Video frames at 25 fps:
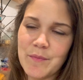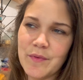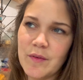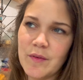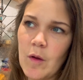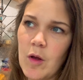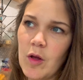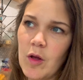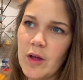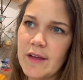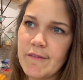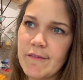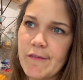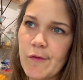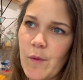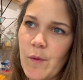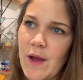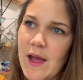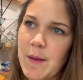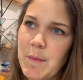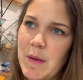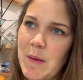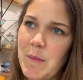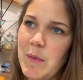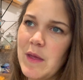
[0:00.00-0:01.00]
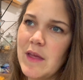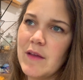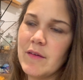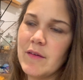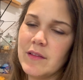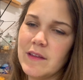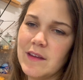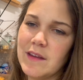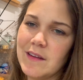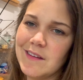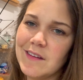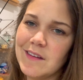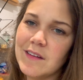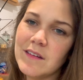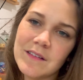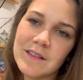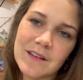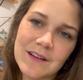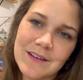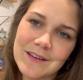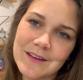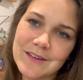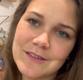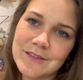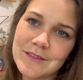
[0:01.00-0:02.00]
So I'll give away maybe,
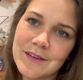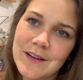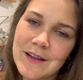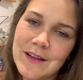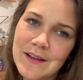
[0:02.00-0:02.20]
I don't know,